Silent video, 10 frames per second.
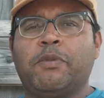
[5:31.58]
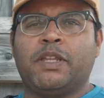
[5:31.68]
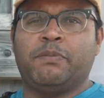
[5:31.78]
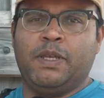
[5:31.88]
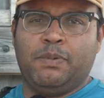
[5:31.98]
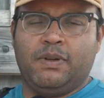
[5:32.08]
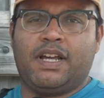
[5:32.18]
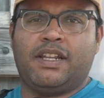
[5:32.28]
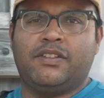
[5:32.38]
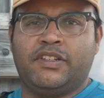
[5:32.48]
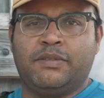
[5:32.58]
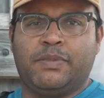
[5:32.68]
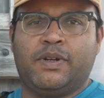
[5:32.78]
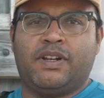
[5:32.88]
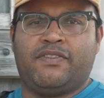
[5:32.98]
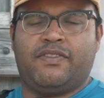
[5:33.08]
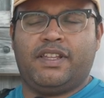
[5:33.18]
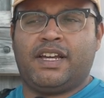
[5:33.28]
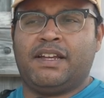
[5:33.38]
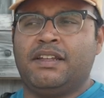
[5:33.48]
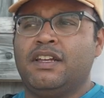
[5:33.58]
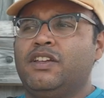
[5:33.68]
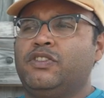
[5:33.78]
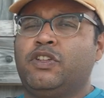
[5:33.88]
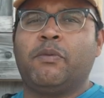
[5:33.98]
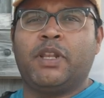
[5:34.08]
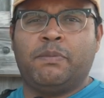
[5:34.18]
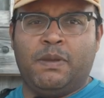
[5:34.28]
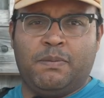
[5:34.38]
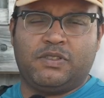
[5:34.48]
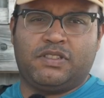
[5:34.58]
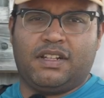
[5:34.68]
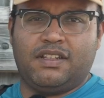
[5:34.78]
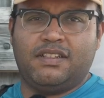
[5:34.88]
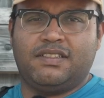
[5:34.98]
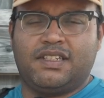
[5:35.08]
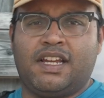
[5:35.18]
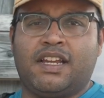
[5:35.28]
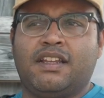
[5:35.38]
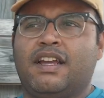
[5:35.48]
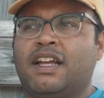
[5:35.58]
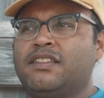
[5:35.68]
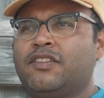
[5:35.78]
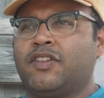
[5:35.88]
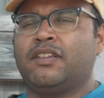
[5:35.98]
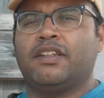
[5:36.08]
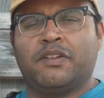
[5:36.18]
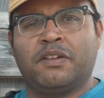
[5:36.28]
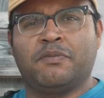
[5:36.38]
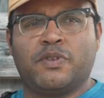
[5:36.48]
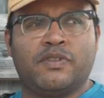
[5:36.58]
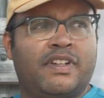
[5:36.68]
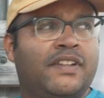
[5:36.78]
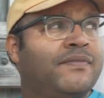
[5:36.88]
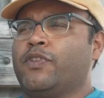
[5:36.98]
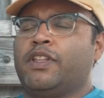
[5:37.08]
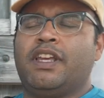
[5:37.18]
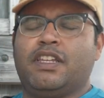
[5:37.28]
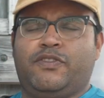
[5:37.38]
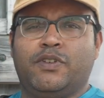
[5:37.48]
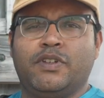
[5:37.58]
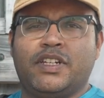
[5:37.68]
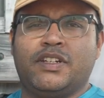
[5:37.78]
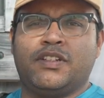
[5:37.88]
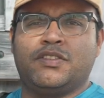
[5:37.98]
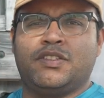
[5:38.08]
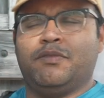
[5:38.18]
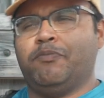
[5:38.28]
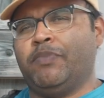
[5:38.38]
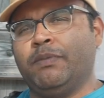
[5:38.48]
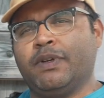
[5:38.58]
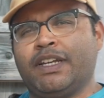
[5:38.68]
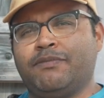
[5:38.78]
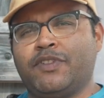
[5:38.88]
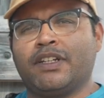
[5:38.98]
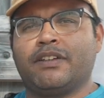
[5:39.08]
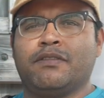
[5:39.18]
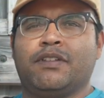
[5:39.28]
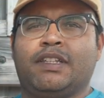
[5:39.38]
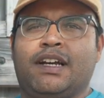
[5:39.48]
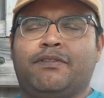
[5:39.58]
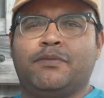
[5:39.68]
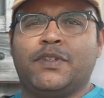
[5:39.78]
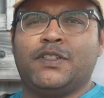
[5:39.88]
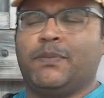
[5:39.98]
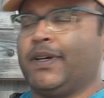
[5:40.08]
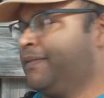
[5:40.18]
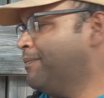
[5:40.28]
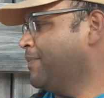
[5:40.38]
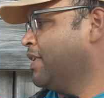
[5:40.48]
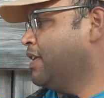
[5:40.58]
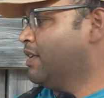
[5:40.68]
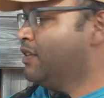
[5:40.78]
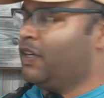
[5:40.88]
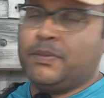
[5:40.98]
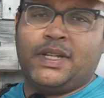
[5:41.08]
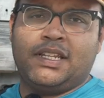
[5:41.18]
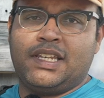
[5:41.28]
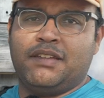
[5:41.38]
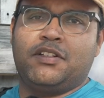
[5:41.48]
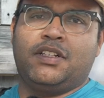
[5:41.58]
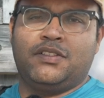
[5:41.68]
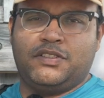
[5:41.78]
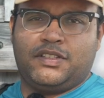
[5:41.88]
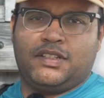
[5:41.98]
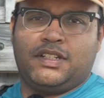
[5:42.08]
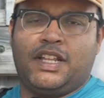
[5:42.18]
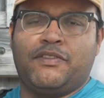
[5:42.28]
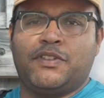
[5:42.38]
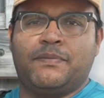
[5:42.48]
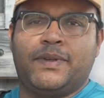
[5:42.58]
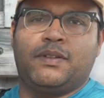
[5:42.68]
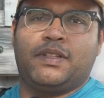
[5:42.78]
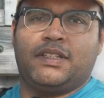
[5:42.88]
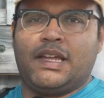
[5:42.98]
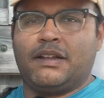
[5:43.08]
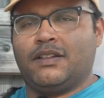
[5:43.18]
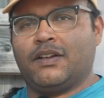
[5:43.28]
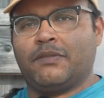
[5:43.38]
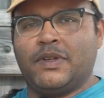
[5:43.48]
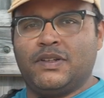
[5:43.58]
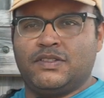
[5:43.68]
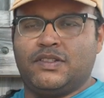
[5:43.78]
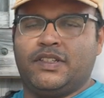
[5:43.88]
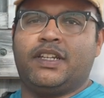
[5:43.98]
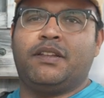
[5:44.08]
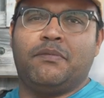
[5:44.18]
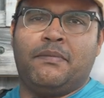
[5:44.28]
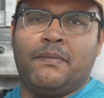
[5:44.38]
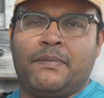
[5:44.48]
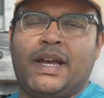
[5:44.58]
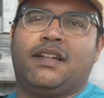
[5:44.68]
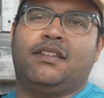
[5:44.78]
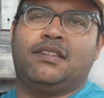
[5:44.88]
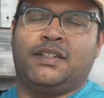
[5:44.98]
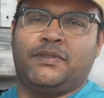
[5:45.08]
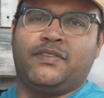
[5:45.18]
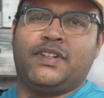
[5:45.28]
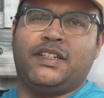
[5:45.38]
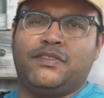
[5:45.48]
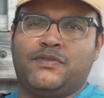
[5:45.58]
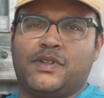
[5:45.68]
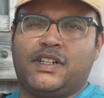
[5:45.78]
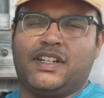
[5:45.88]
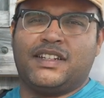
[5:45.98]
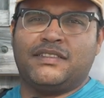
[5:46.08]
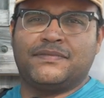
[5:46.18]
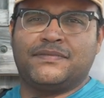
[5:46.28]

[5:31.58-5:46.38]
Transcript: many people got into the boat after that. So many people saw the design and thought they could improve it. For the next few years, people kept tinkering with the Optimist, but nobody came close to the level of building that Clark Mills did back in the summer of 1949.